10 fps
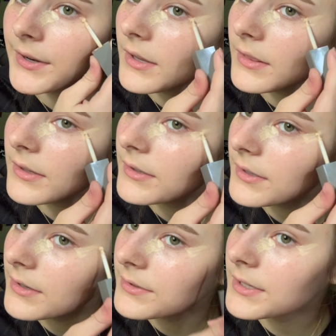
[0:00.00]
And this
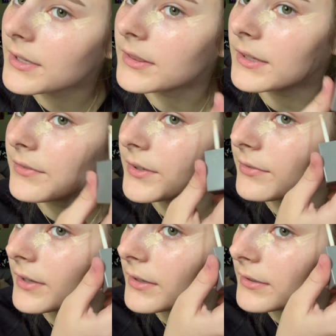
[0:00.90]
gives it a lift
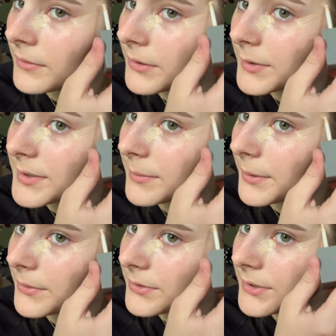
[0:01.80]
effect. Well, it's
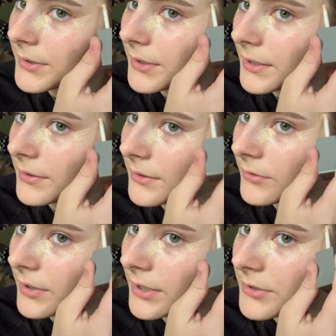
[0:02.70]
supposed to. I don't know
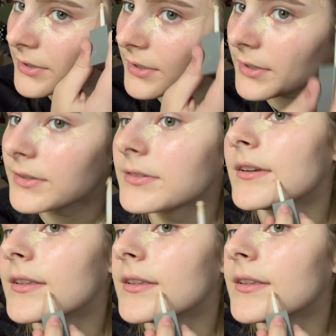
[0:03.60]
if it actually does.